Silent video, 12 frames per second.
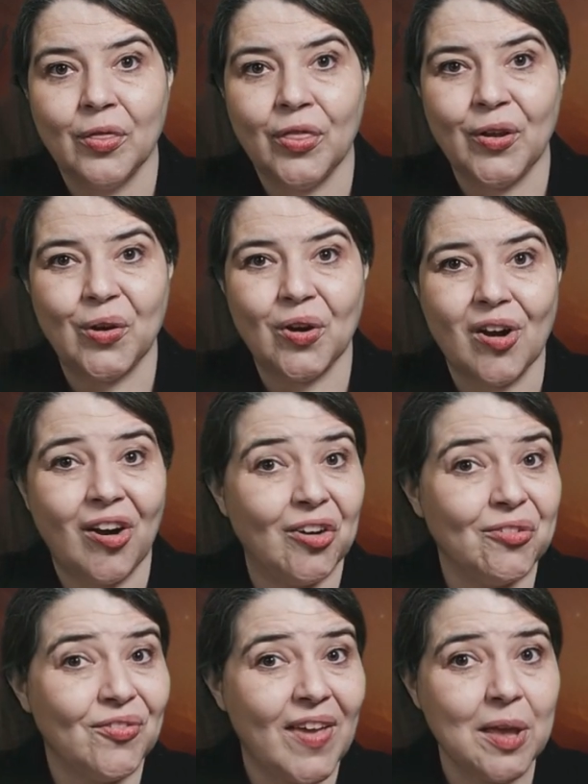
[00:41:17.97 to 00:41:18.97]
There
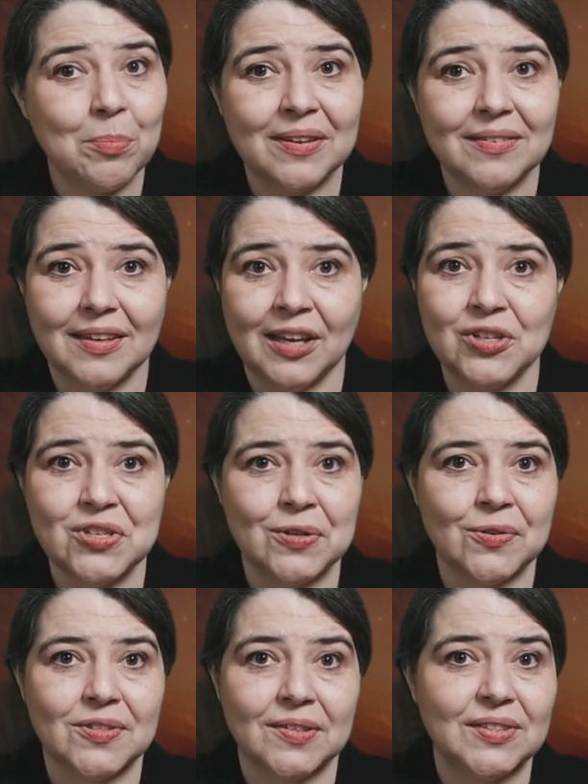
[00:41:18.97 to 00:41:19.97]
are famous
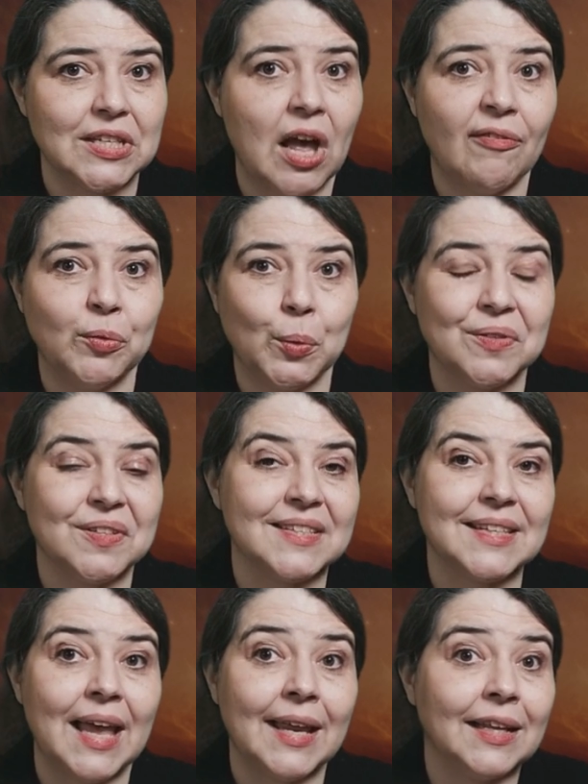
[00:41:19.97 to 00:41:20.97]
issues of software
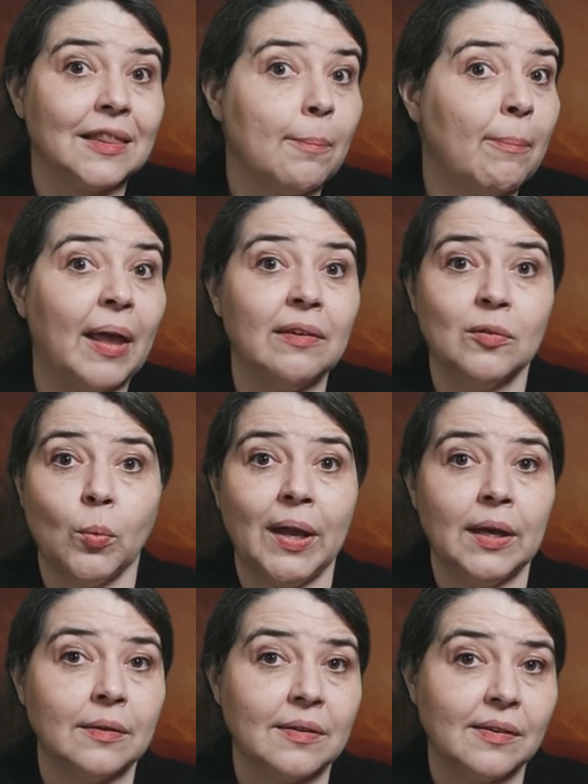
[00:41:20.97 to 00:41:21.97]
deciding the best
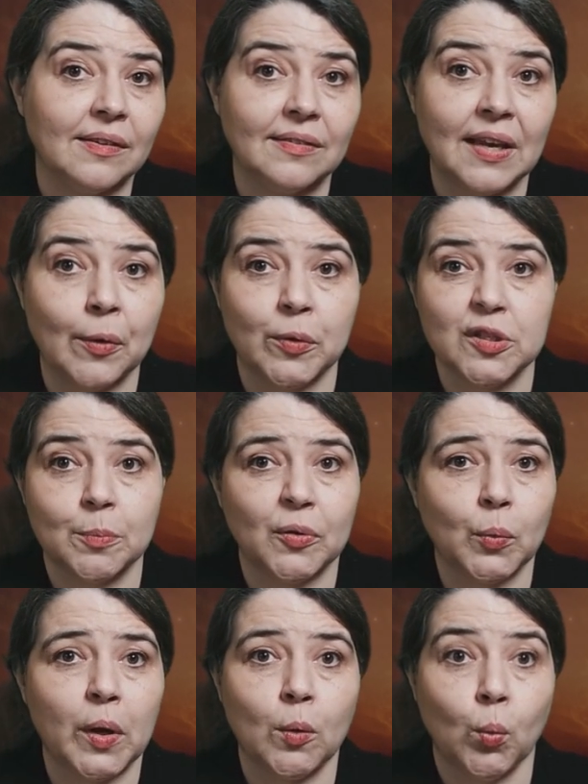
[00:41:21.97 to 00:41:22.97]
way to distinguish
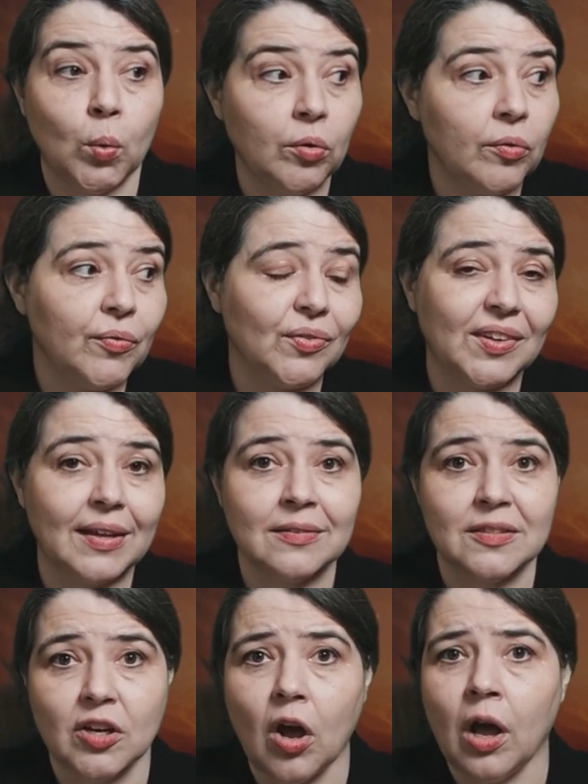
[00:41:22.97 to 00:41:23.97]
between wolves
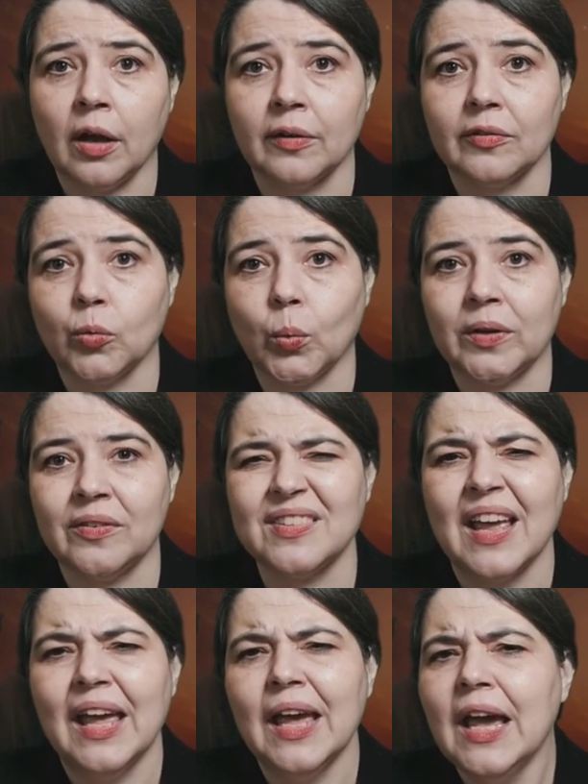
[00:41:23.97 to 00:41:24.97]
and dogs
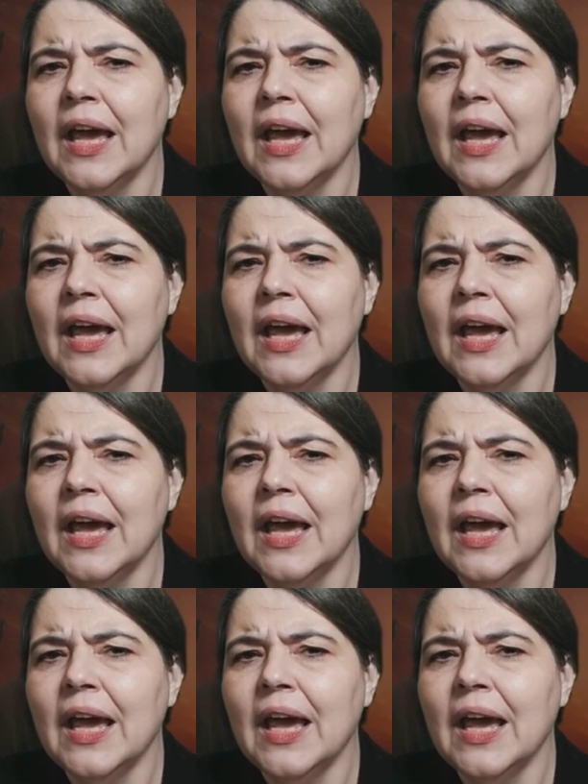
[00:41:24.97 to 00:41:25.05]
was